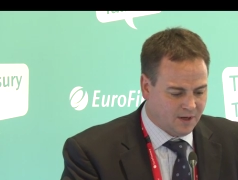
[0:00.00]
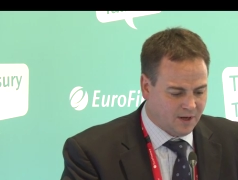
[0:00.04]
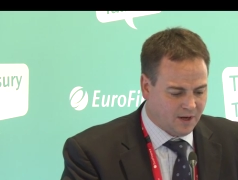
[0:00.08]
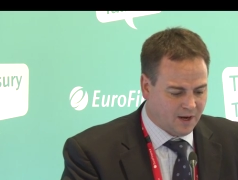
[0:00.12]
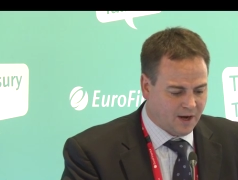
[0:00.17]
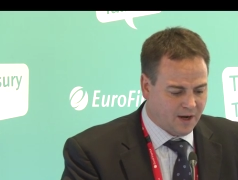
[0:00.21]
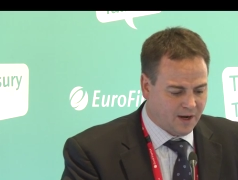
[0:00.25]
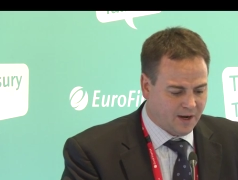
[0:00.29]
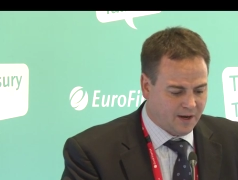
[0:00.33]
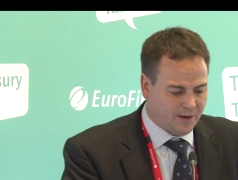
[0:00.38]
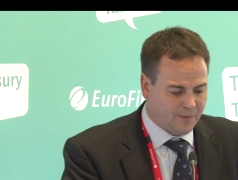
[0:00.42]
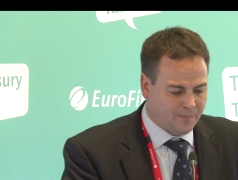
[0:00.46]

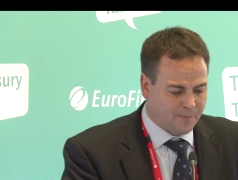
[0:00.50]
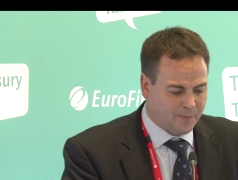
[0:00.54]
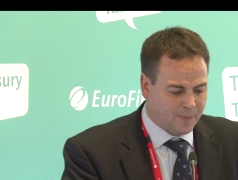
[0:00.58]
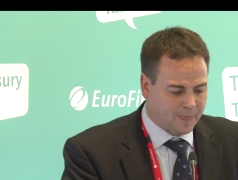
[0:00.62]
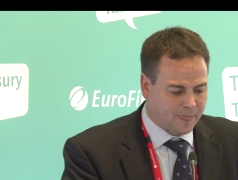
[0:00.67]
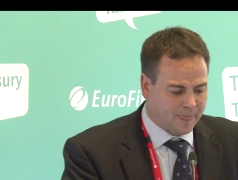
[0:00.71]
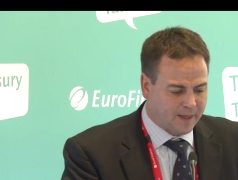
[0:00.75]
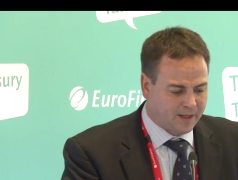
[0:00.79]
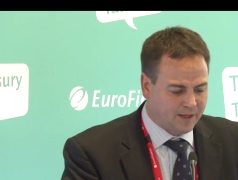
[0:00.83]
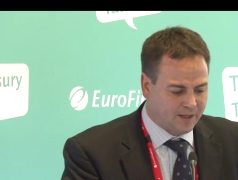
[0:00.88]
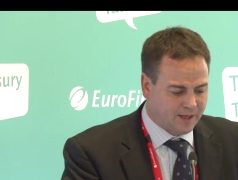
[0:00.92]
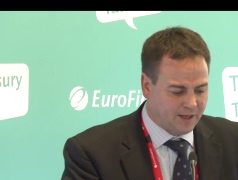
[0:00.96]

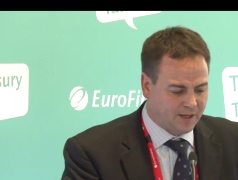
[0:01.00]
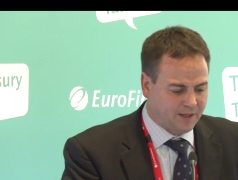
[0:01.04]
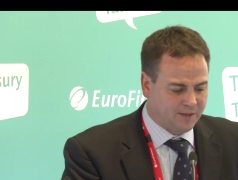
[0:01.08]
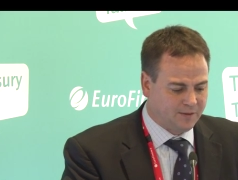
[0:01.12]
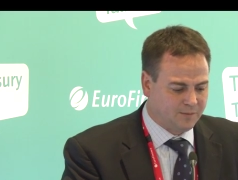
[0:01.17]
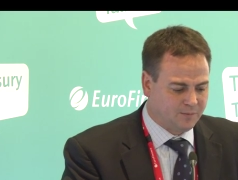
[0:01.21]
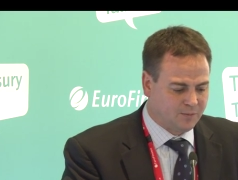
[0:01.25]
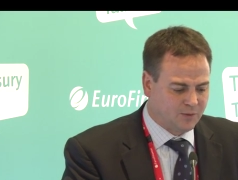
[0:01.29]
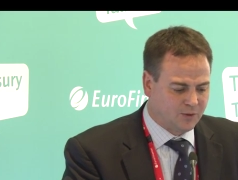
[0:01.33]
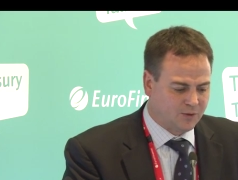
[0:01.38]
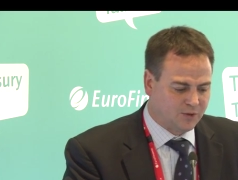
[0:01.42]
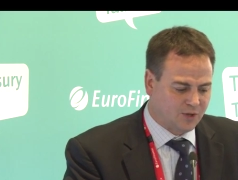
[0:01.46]
And
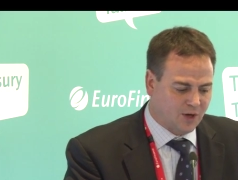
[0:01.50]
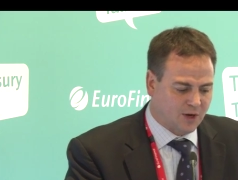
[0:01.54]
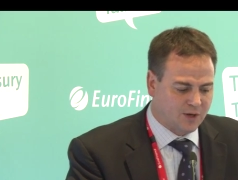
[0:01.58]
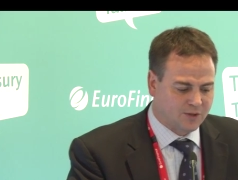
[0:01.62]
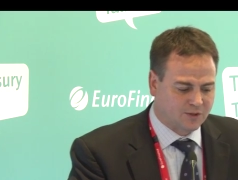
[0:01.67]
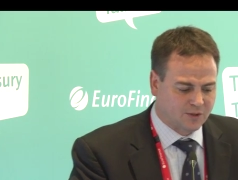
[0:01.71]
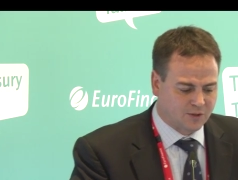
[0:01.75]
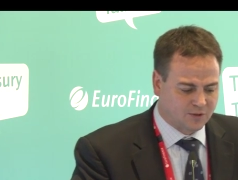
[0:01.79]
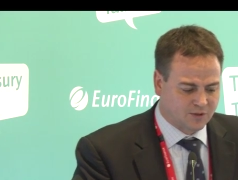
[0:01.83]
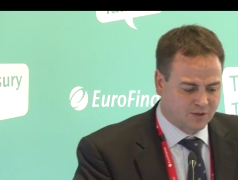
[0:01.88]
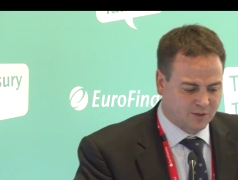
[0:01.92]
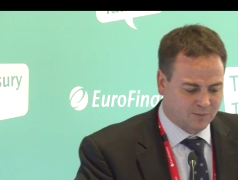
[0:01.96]
then there's
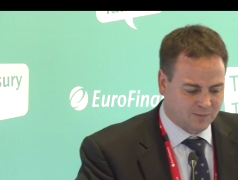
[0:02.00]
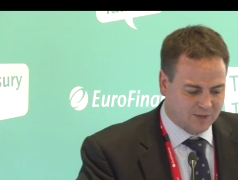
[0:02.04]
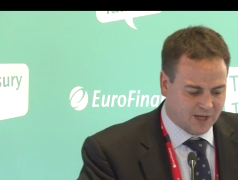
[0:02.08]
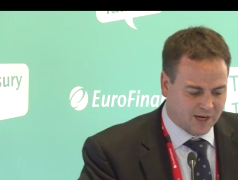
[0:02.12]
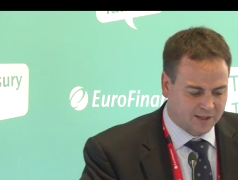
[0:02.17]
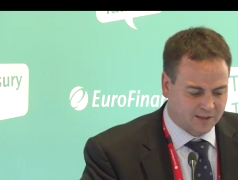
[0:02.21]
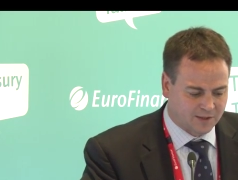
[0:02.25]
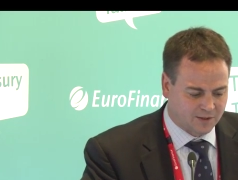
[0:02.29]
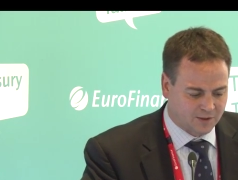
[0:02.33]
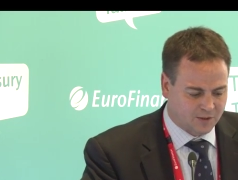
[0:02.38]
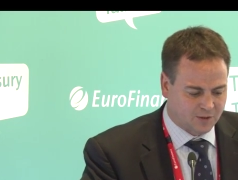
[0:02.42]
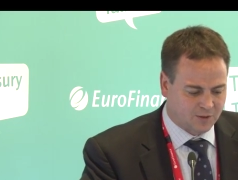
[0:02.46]
also some
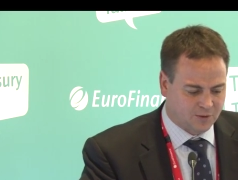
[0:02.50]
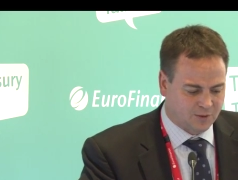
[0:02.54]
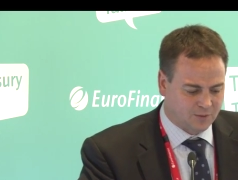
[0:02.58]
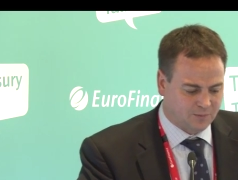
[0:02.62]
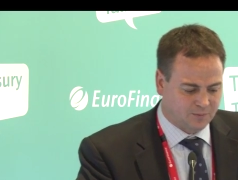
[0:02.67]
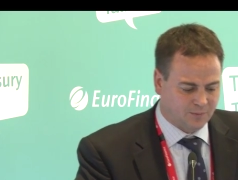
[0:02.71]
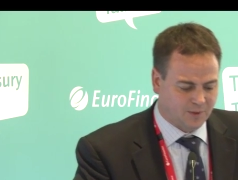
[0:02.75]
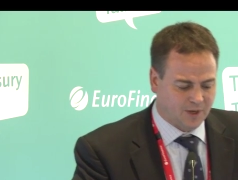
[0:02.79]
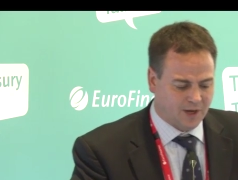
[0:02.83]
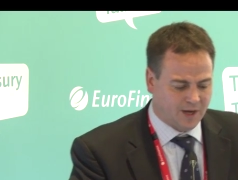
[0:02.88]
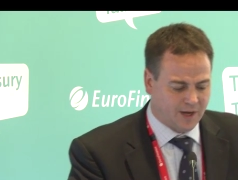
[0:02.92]
technical